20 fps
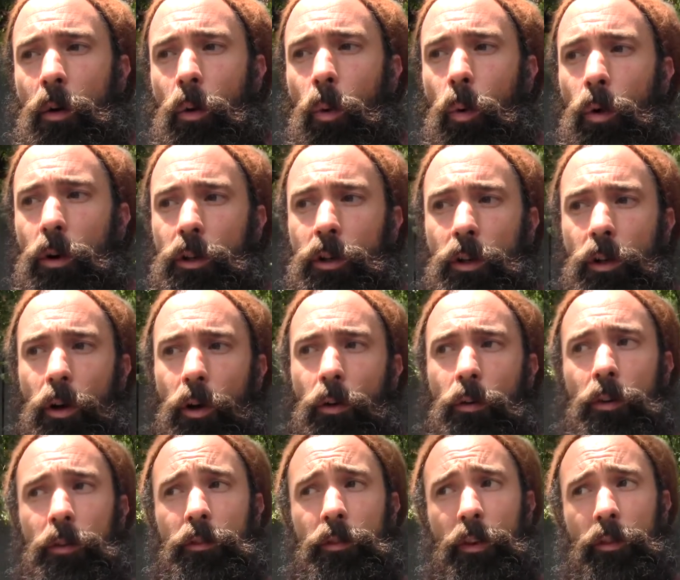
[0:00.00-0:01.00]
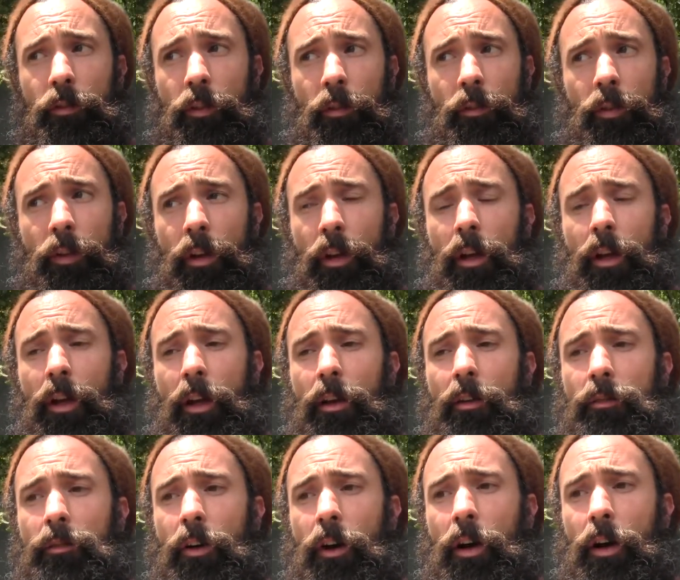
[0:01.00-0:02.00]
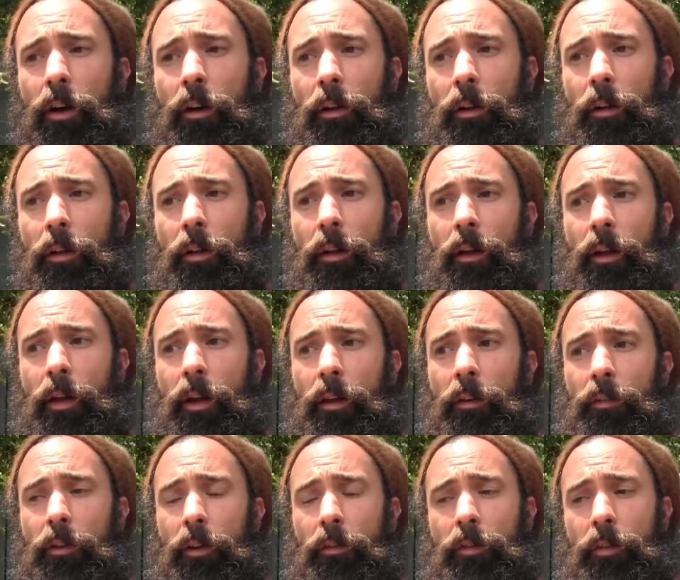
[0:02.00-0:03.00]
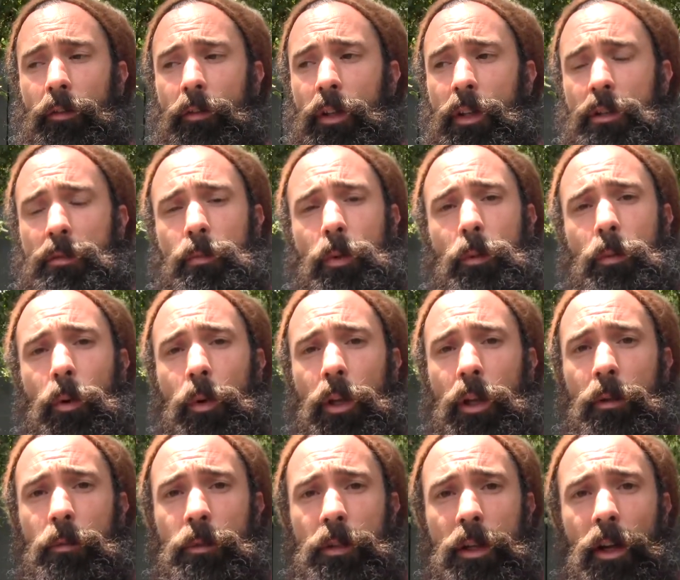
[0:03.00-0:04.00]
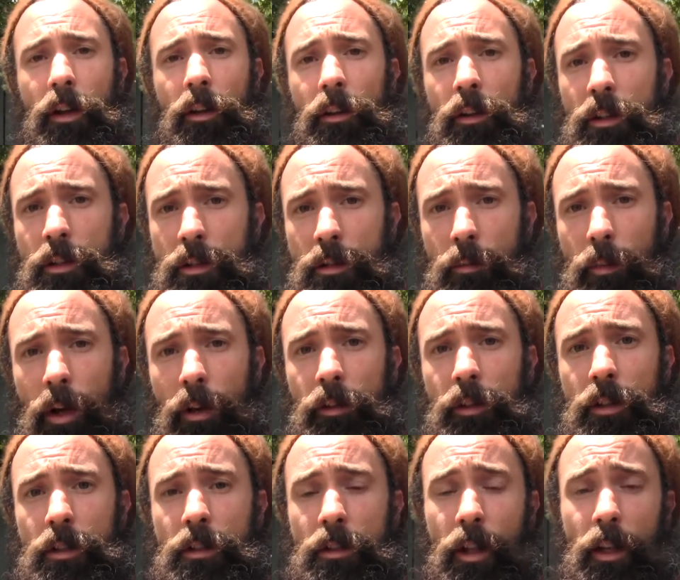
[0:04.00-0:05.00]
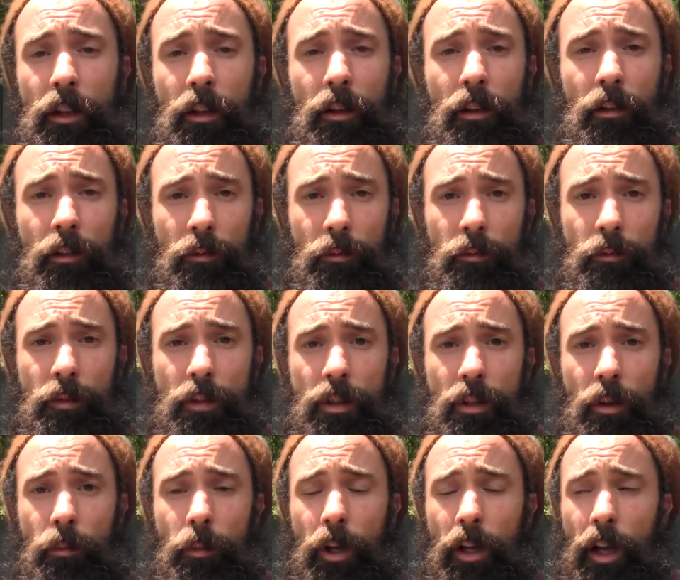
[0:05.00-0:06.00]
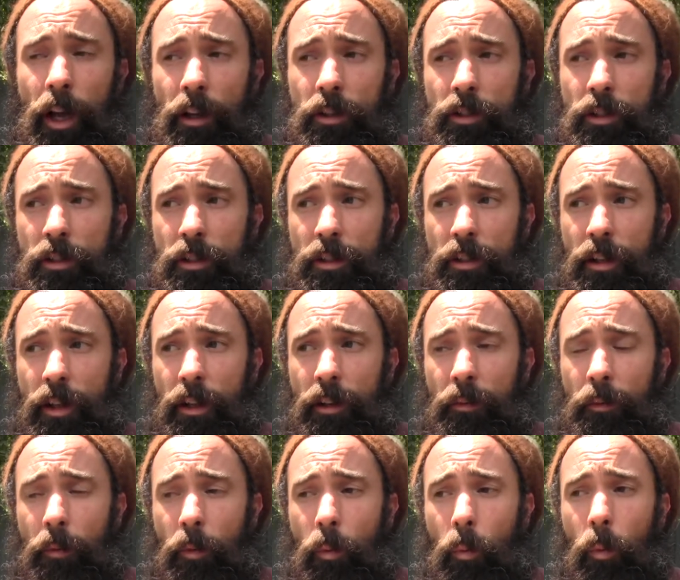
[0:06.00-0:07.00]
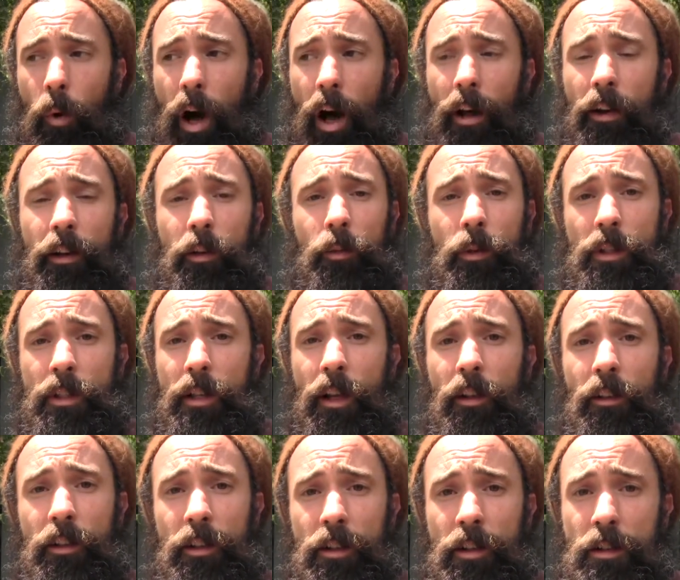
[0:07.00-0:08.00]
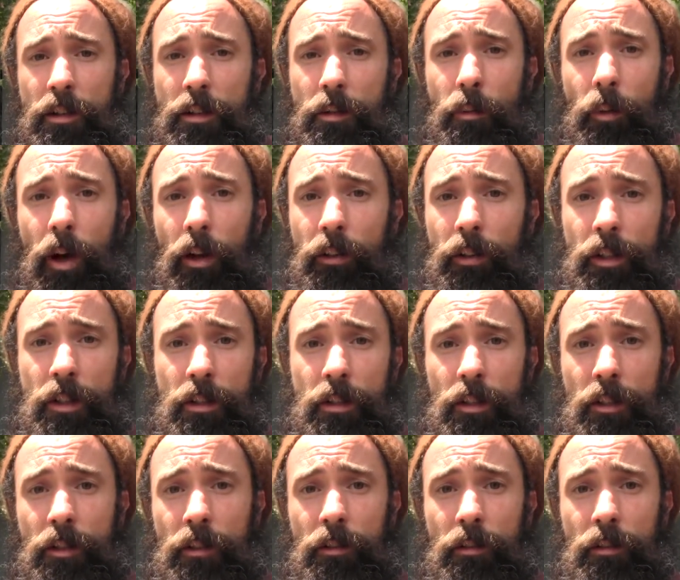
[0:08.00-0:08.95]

Or, you know, if, if, if, if uh, if these people keep telling us about this, like somebody actually said, why they were telling us about this